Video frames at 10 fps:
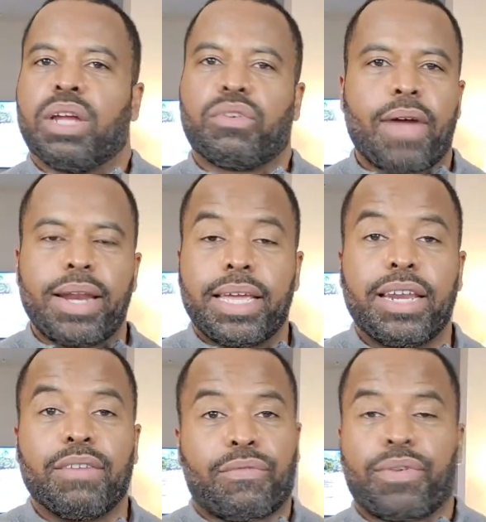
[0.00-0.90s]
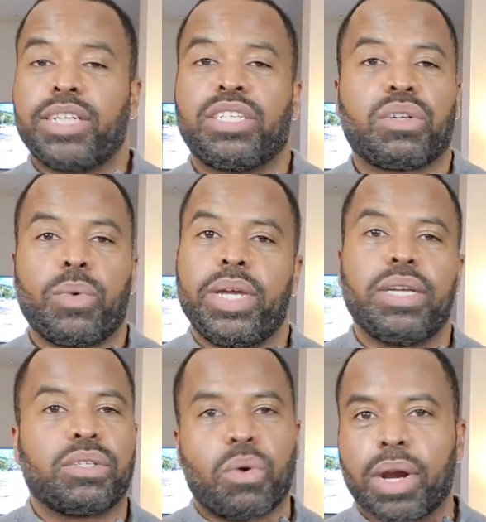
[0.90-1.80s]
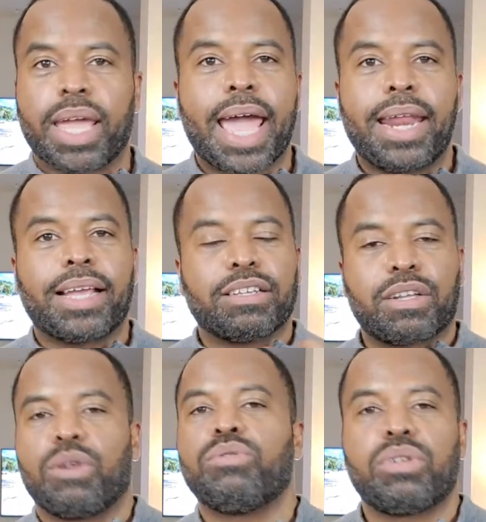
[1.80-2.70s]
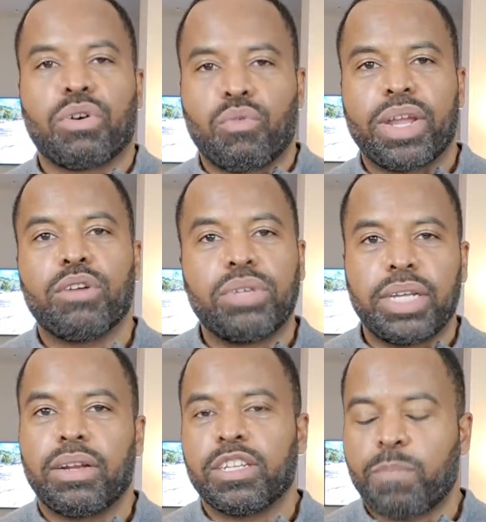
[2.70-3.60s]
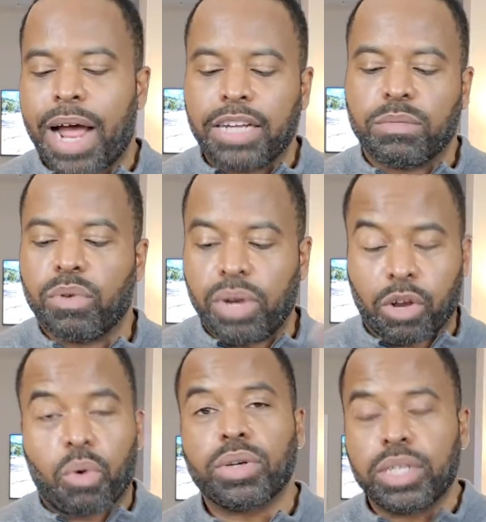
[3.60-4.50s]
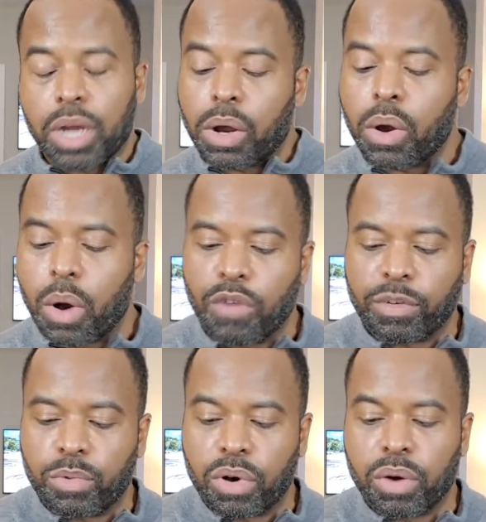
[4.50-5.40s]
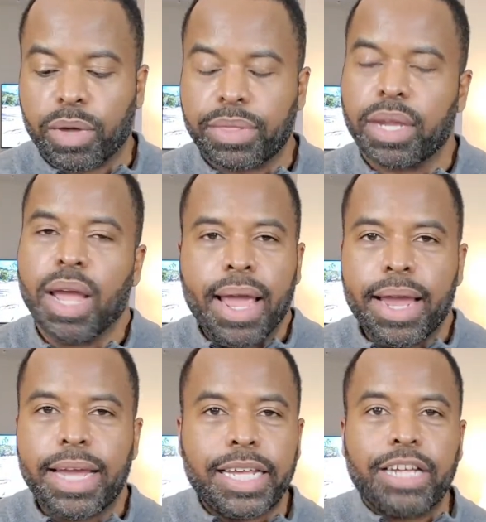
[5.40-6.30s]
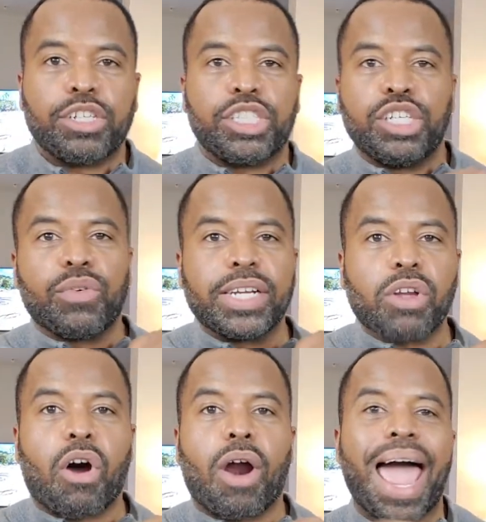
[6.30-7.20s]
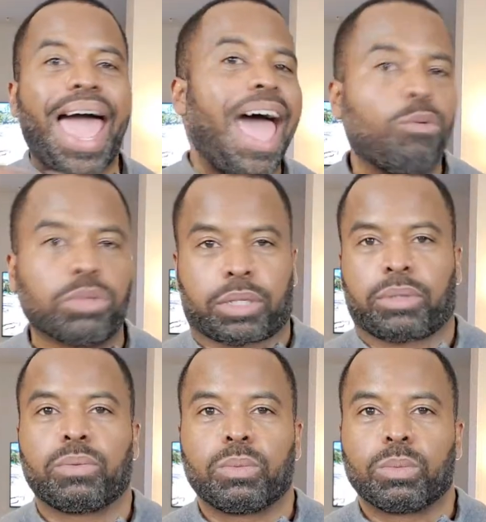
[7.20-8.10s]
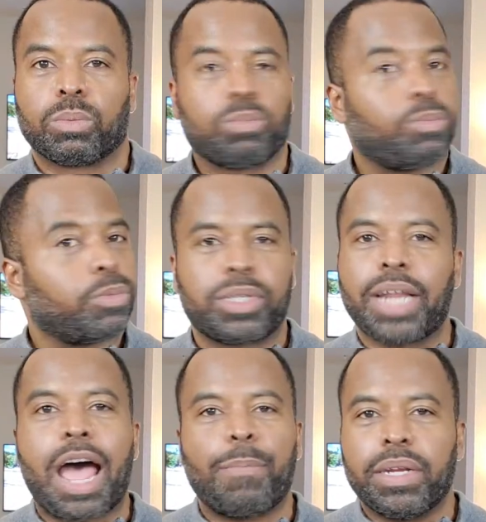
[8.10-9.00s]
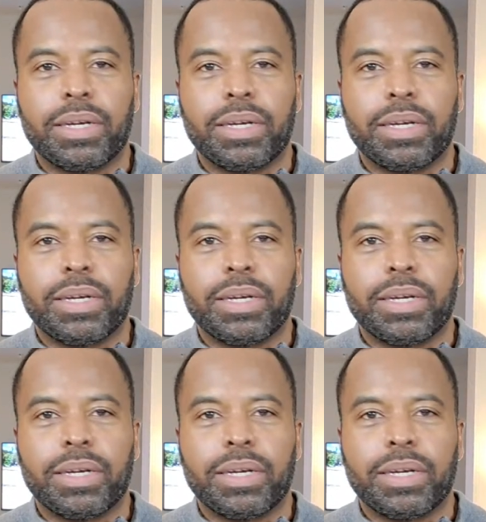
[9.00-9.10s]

try to get it fresh squeezed, organic, as close to the real deal as possible. And of course, don't go overboard with it. And energy drinks are out. Stop it.